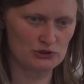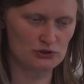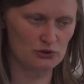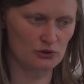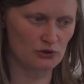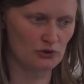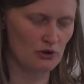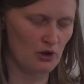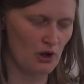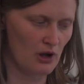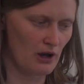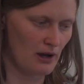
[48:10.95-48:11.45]

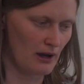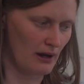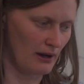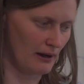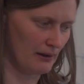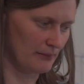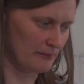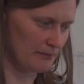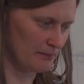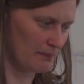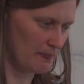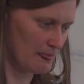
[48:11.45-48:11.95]
So
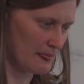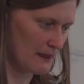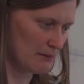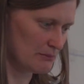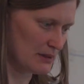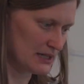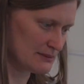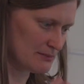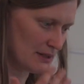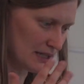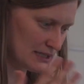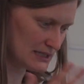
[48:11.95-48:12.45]
um,
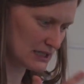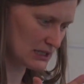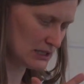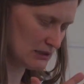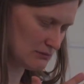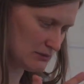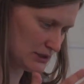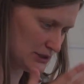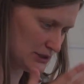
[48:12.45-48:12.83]
mathematically,